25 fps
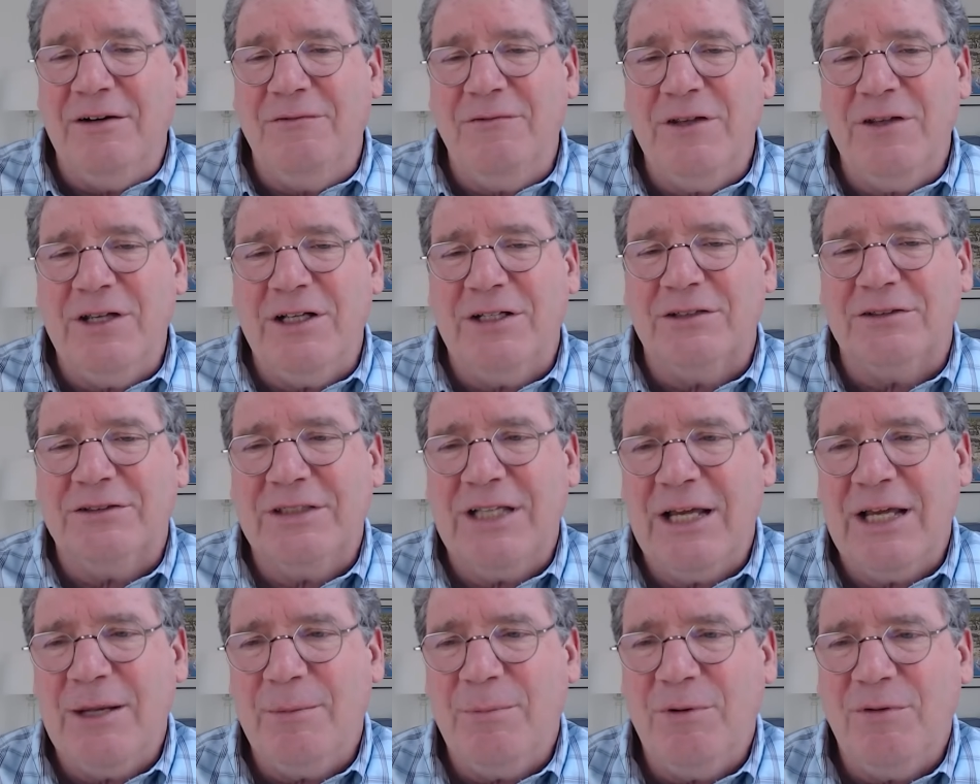fecal
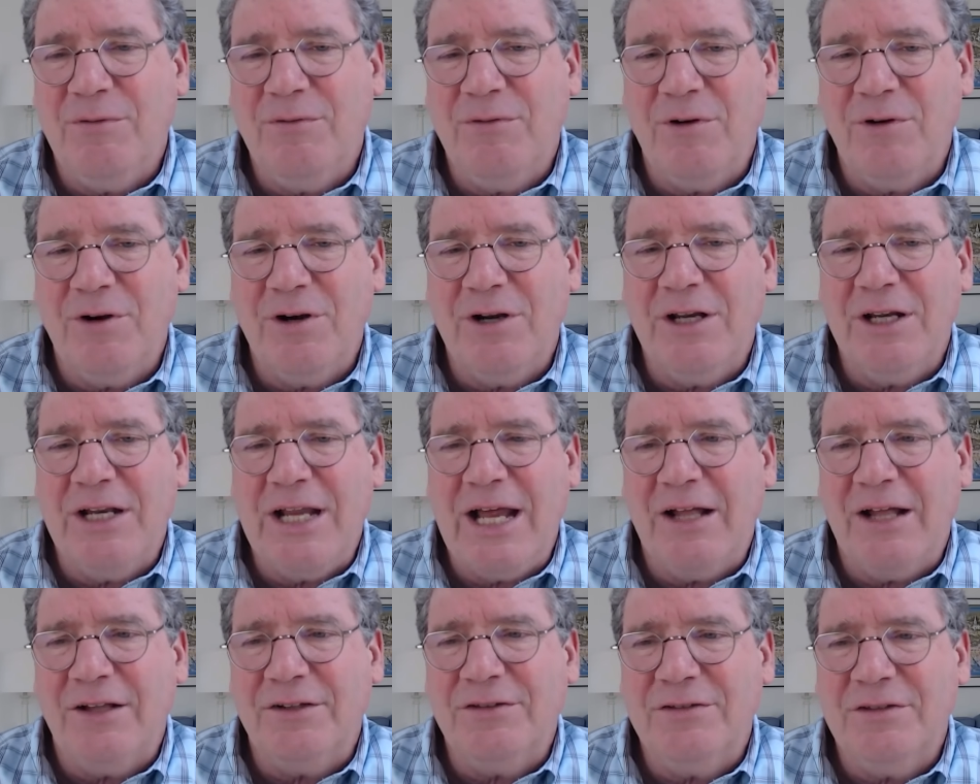sample for an
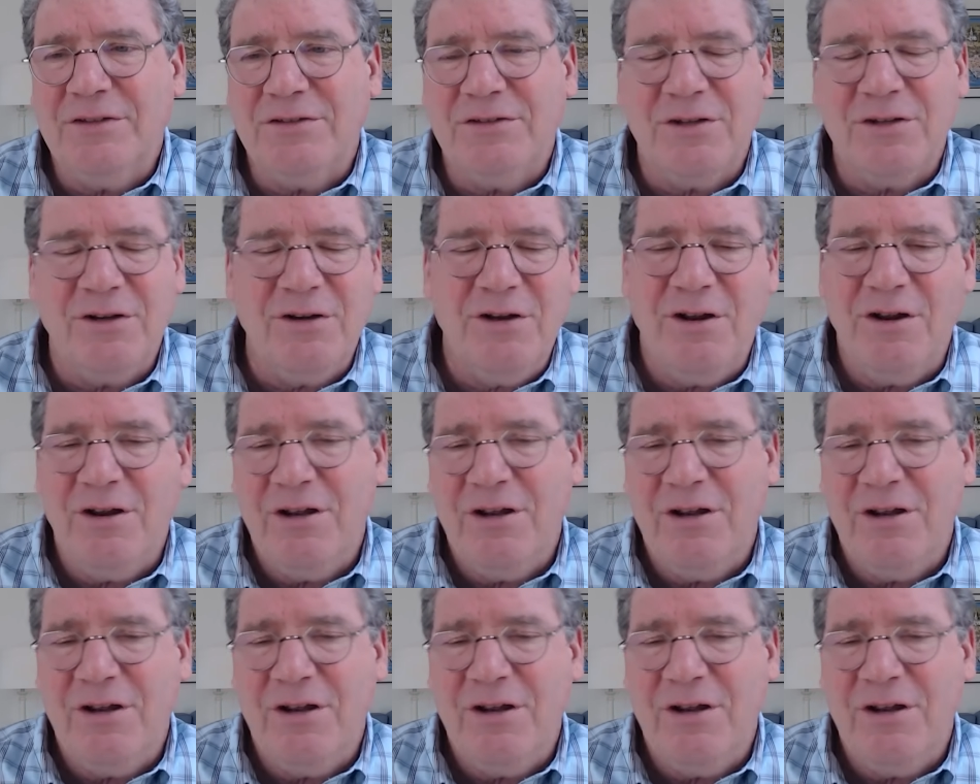analysis?